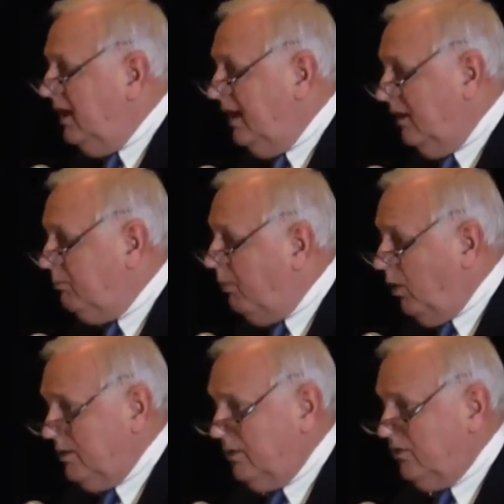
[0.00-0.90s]
and a
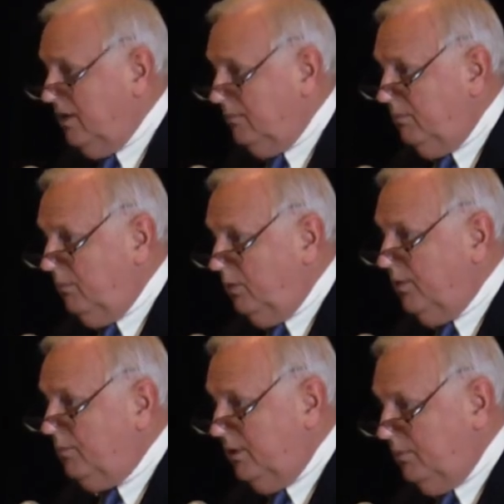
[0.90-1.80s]
partnership with
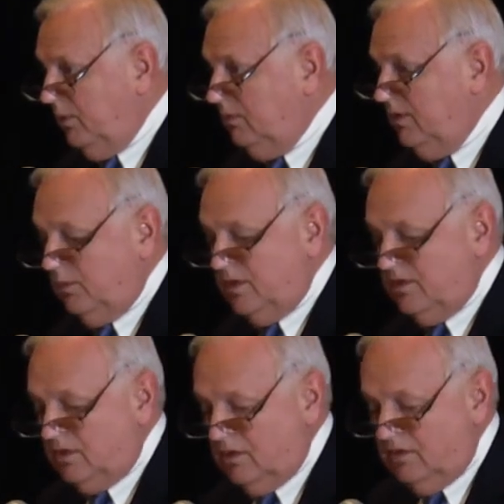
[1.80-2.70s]
the people that we
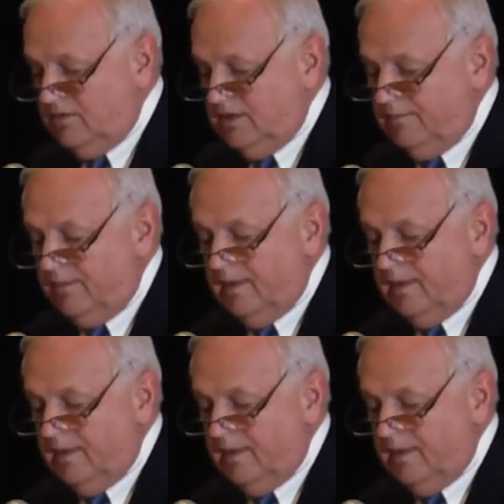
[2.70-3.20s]
served.